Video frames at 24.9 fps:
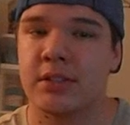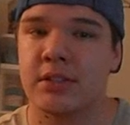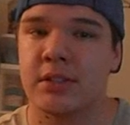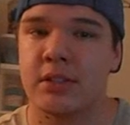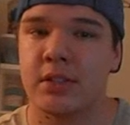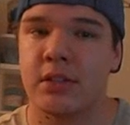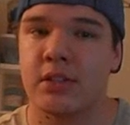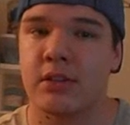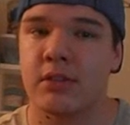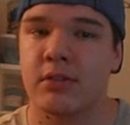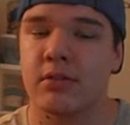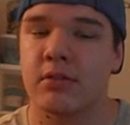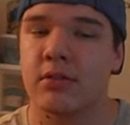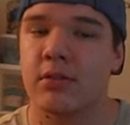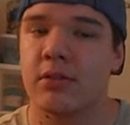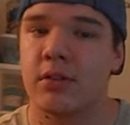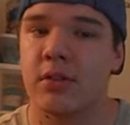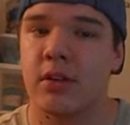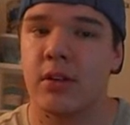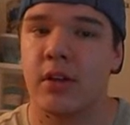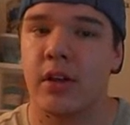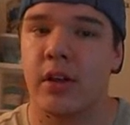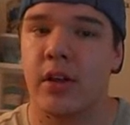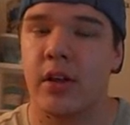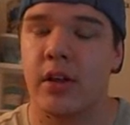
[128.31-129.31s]
So,
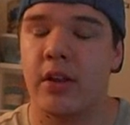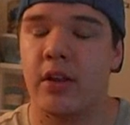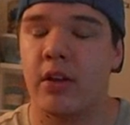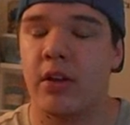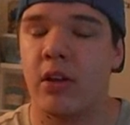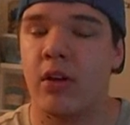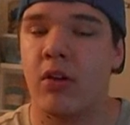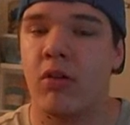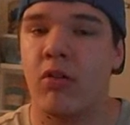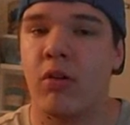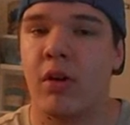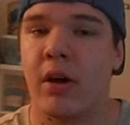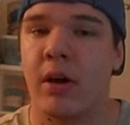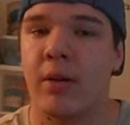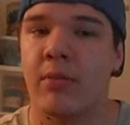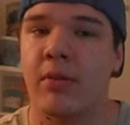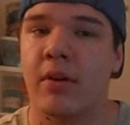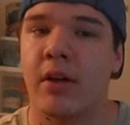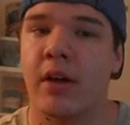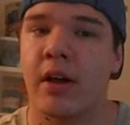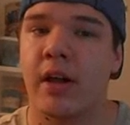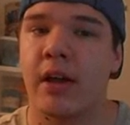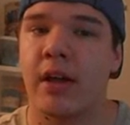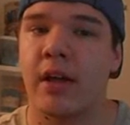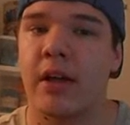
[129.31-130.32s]
and no, I'm
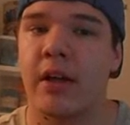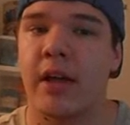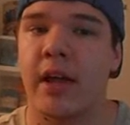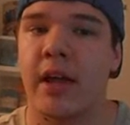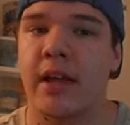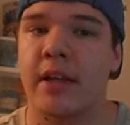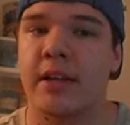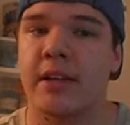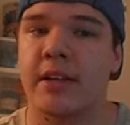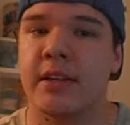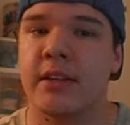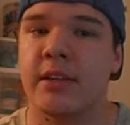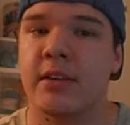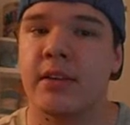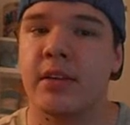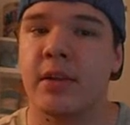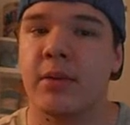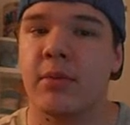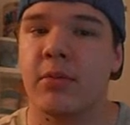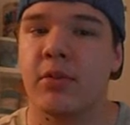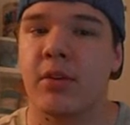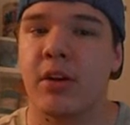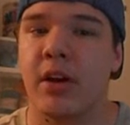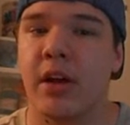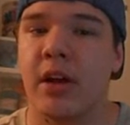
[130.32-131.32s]
not
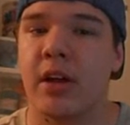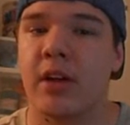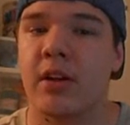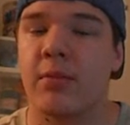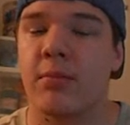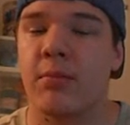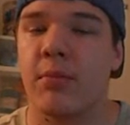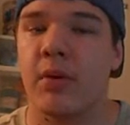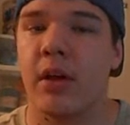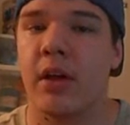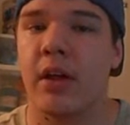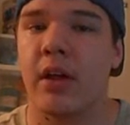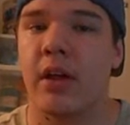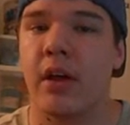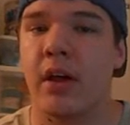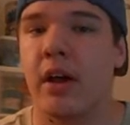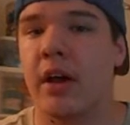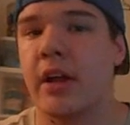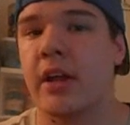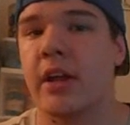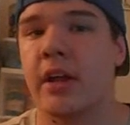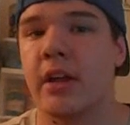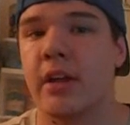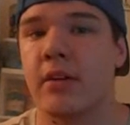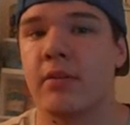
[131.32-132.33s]
anti-democratic, but
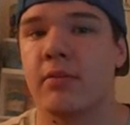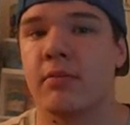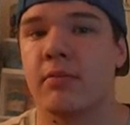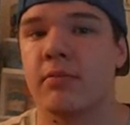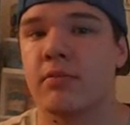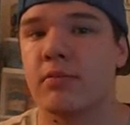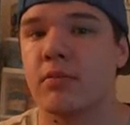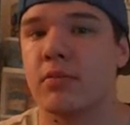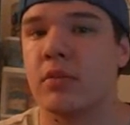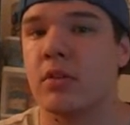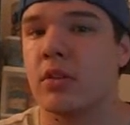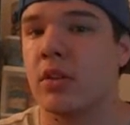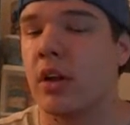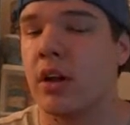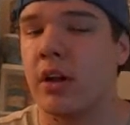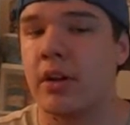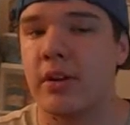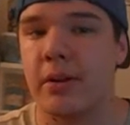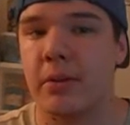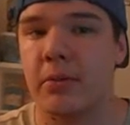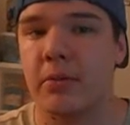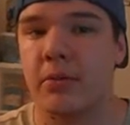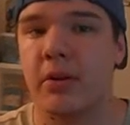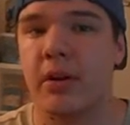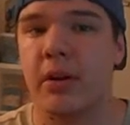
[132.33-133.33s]
I am not
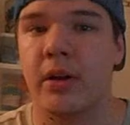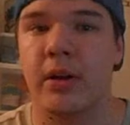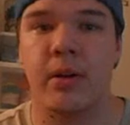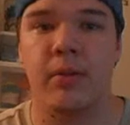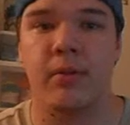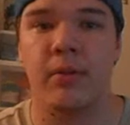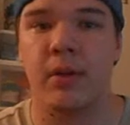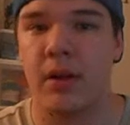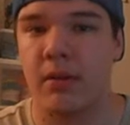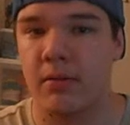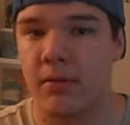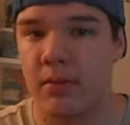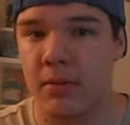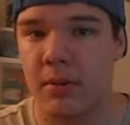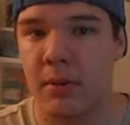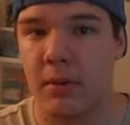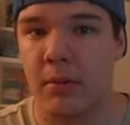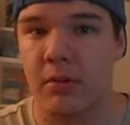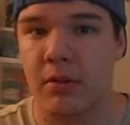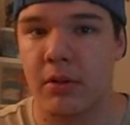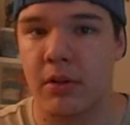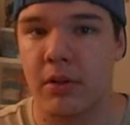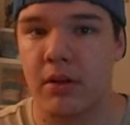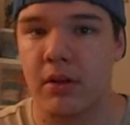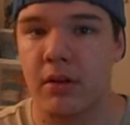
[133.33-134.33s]
a Democrat, I'm not a
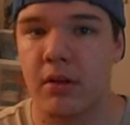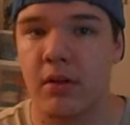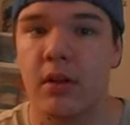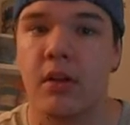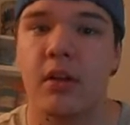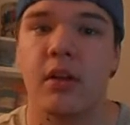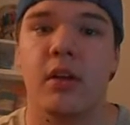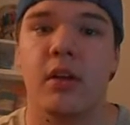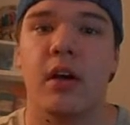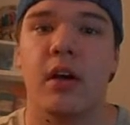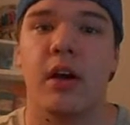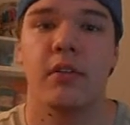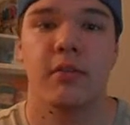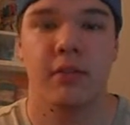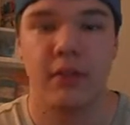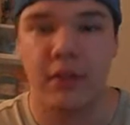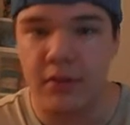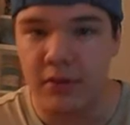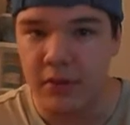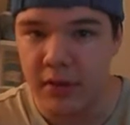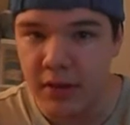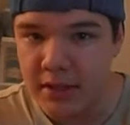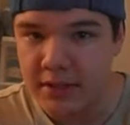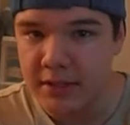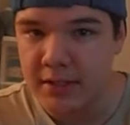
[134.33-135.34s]
Republican. I'd
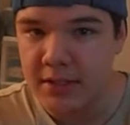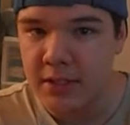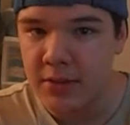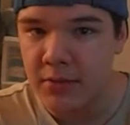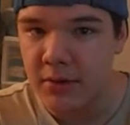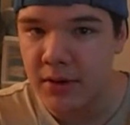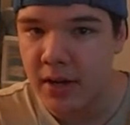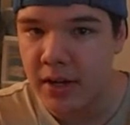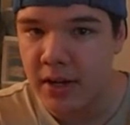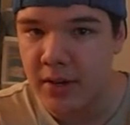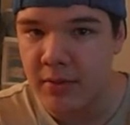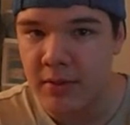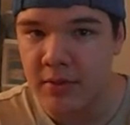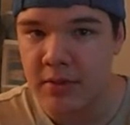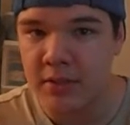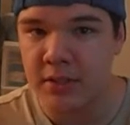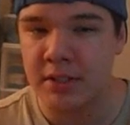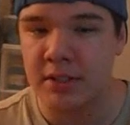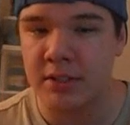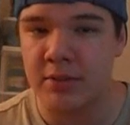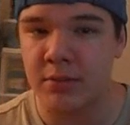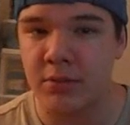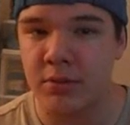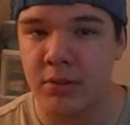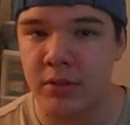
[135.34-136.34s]
rather not say what I am at
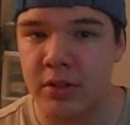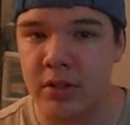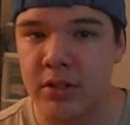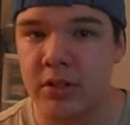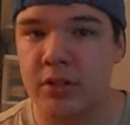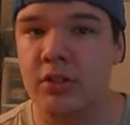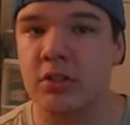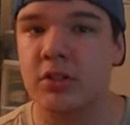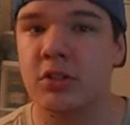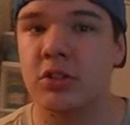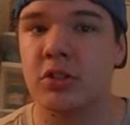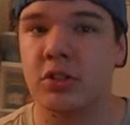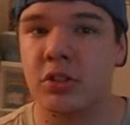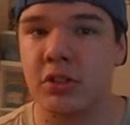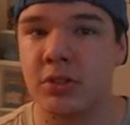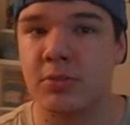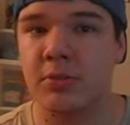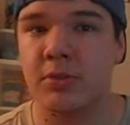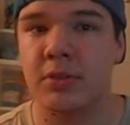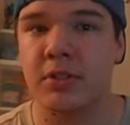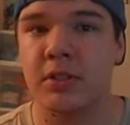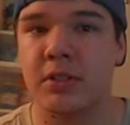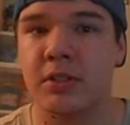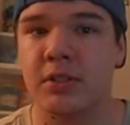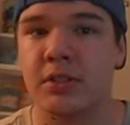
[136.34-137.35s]
this point,
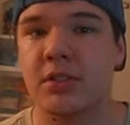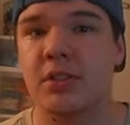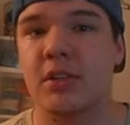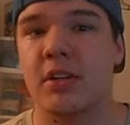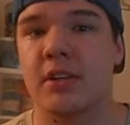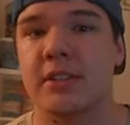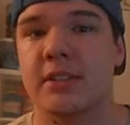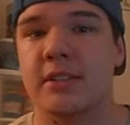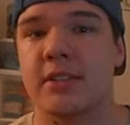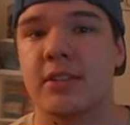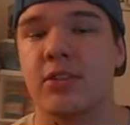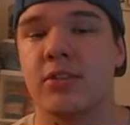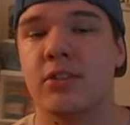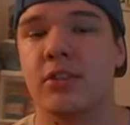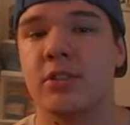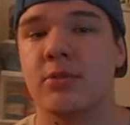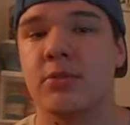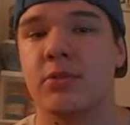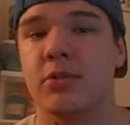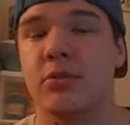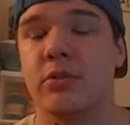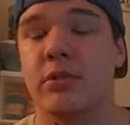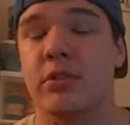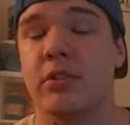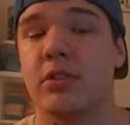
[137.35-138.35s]
just because of the hostilities
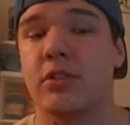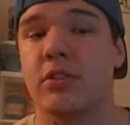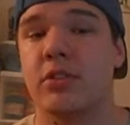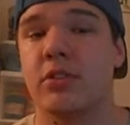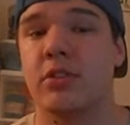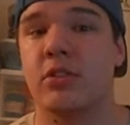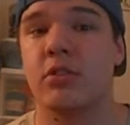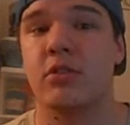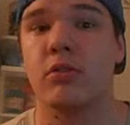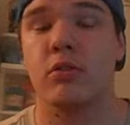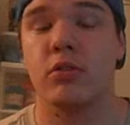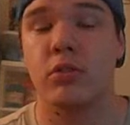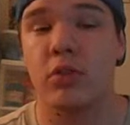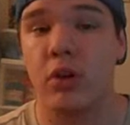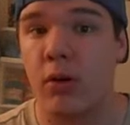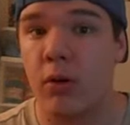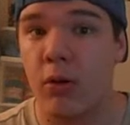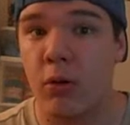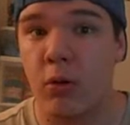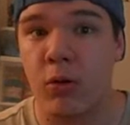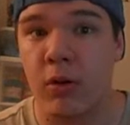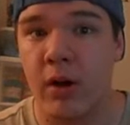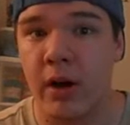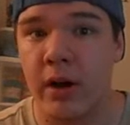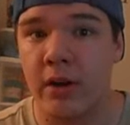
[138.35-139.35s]
between the two.
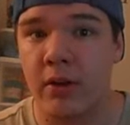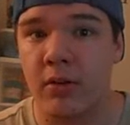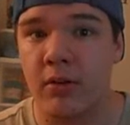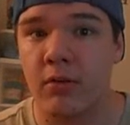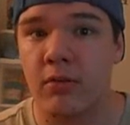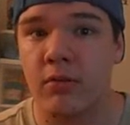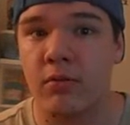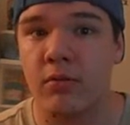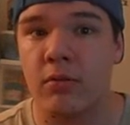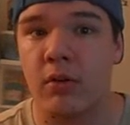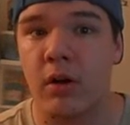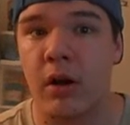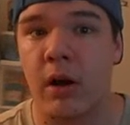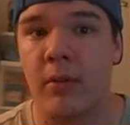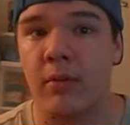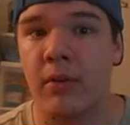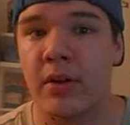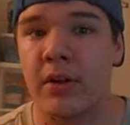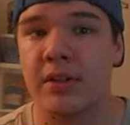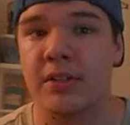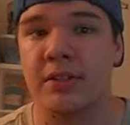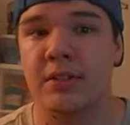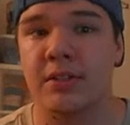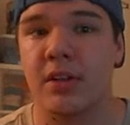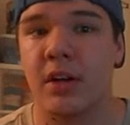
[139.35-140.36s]
No, I'm
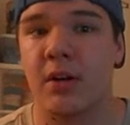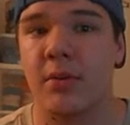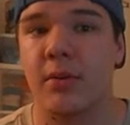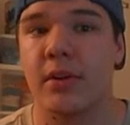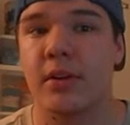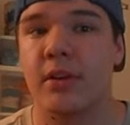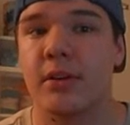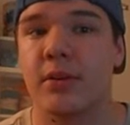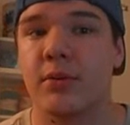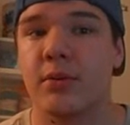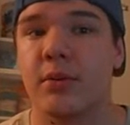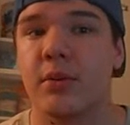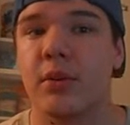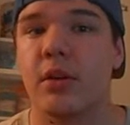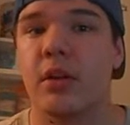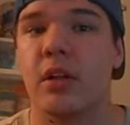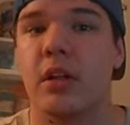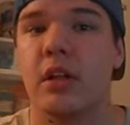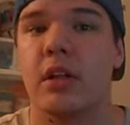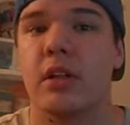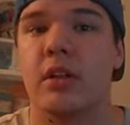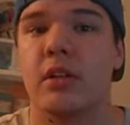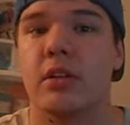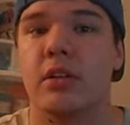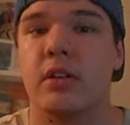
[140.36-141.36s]
not Islamic,
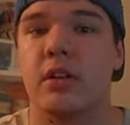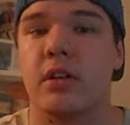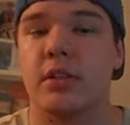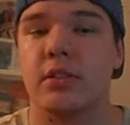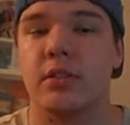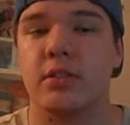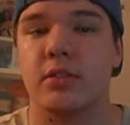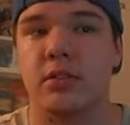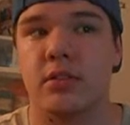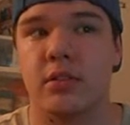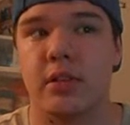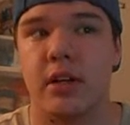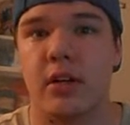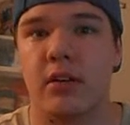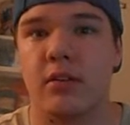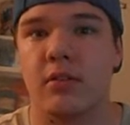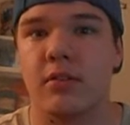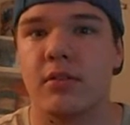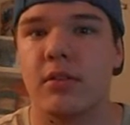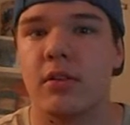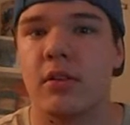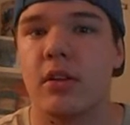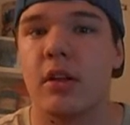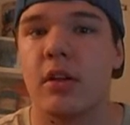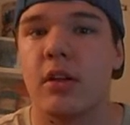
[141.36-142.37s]
as you can tell.
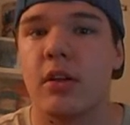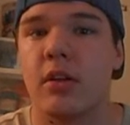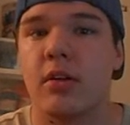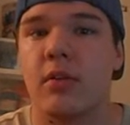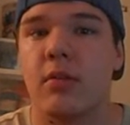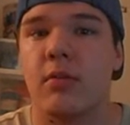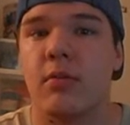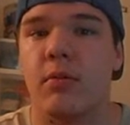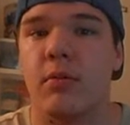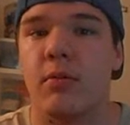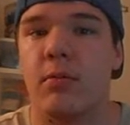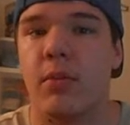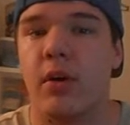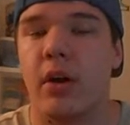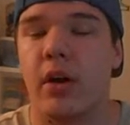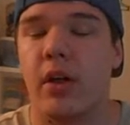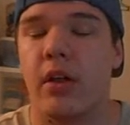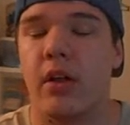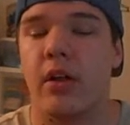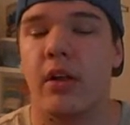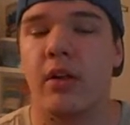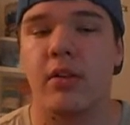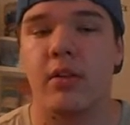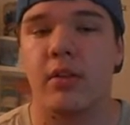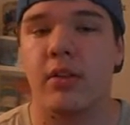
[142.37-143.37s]

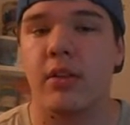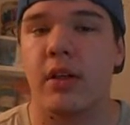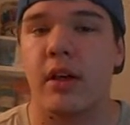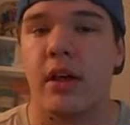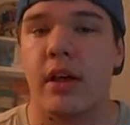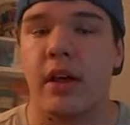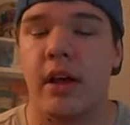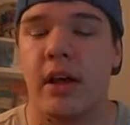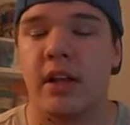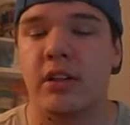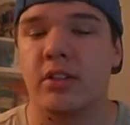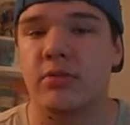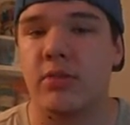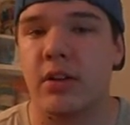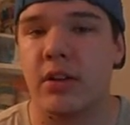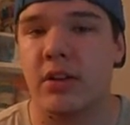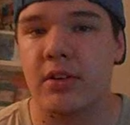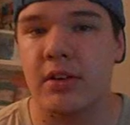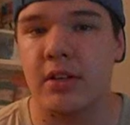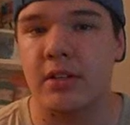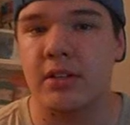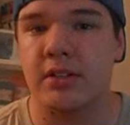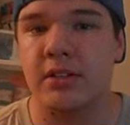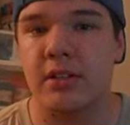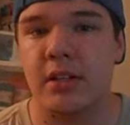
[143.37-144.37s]
But other than that, I'd
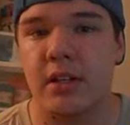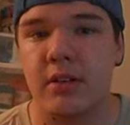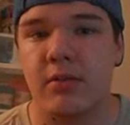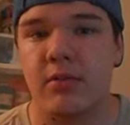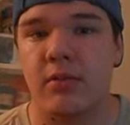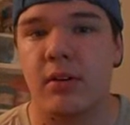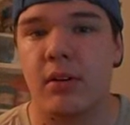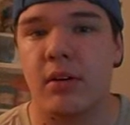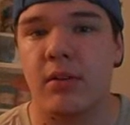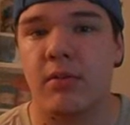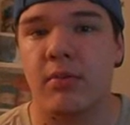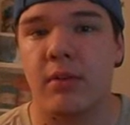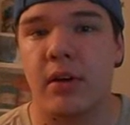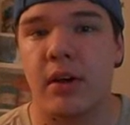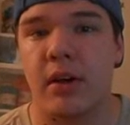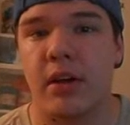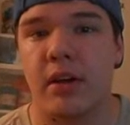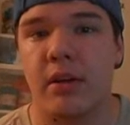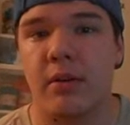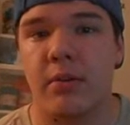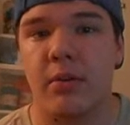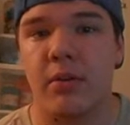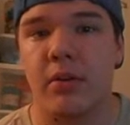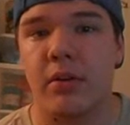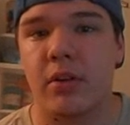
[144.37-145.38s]
rather not say what
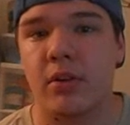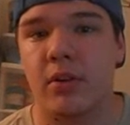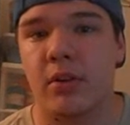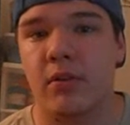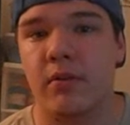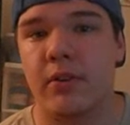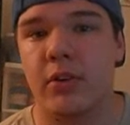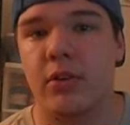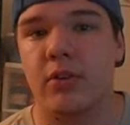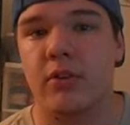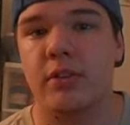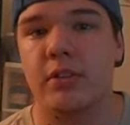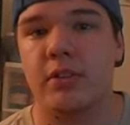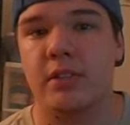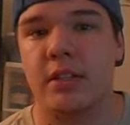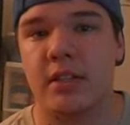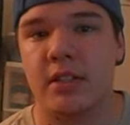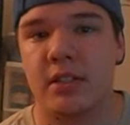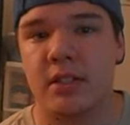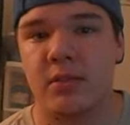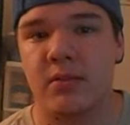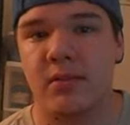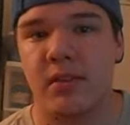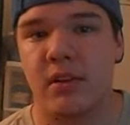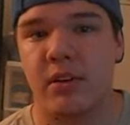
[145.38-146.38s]
my political view is at
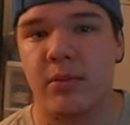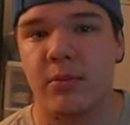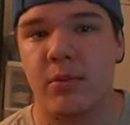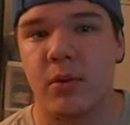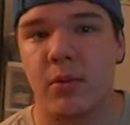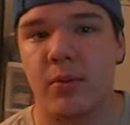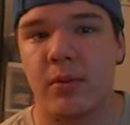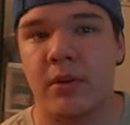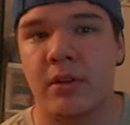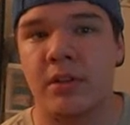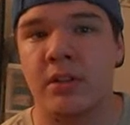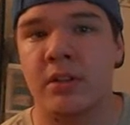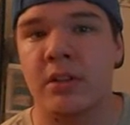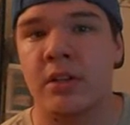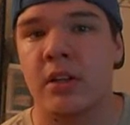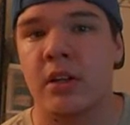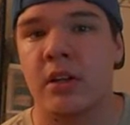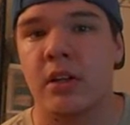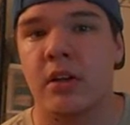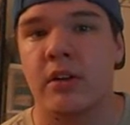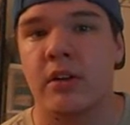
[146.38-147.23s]
this very moment.